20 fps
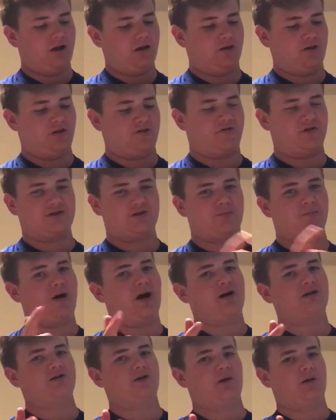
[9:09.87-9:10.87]
Look for some
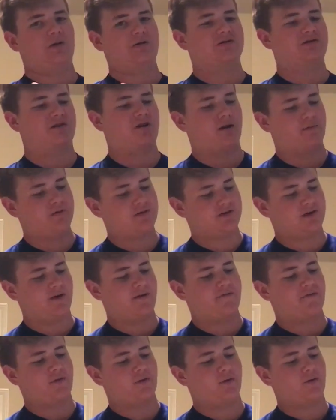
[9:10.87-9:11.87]
box logos to come and
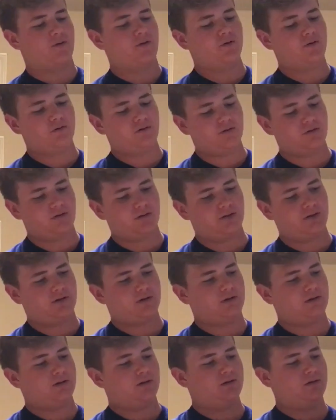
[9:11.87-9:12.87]
stuff though.
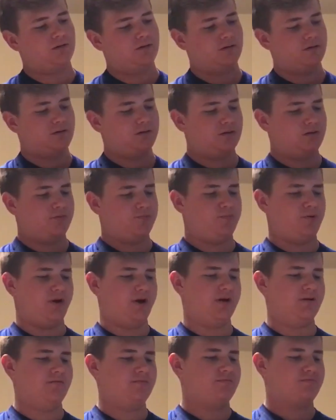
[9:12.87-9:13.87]

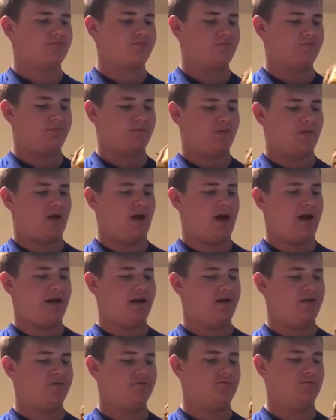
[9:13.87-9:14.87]
But
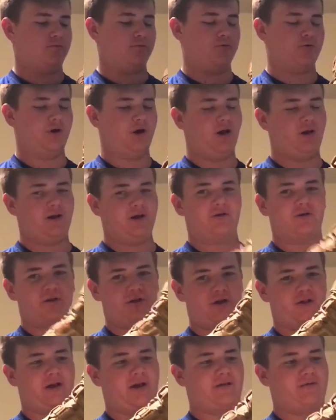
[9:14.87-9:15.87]
I really,
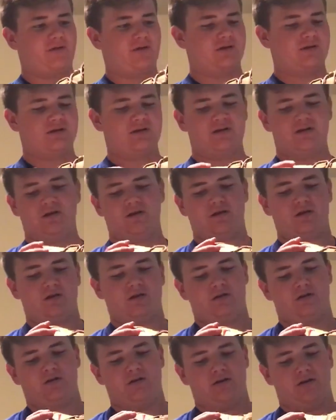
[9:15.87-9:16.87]
really like these.
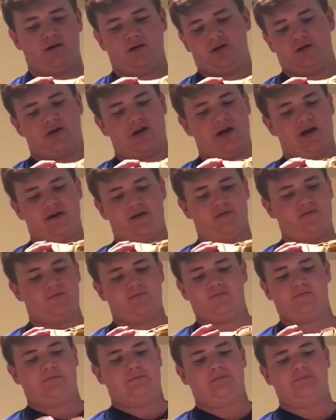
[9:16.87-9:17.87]
You can't
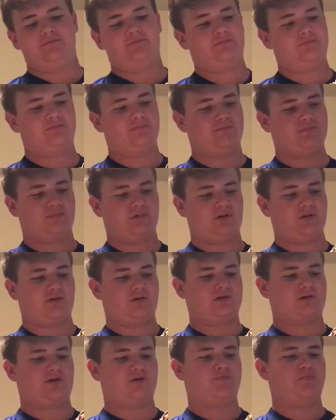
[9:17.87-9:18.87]

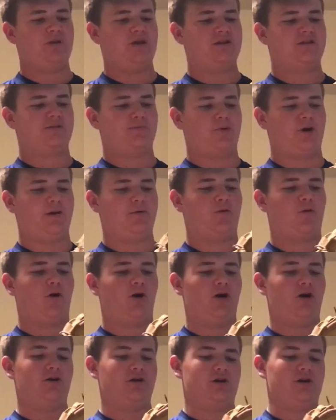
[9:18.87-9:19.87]
beat Supreme
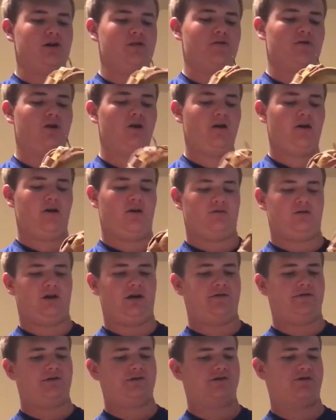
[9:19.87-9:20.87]
quality either.
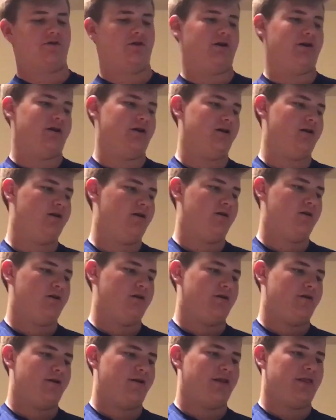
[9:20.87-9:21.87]
Leather's great.
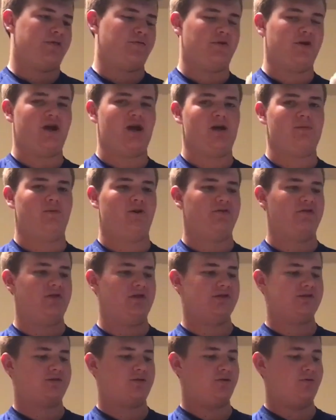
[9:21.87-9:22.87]
3M on
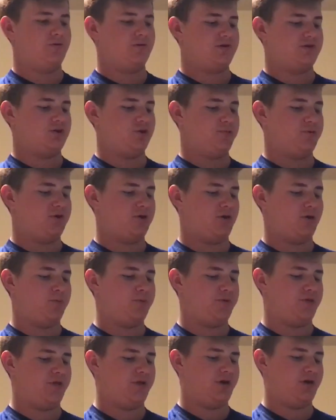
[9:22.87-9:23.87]
these two is super dope
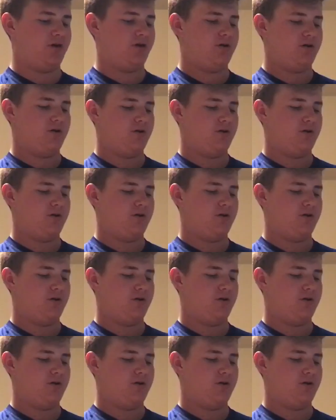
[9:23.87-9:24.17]
with the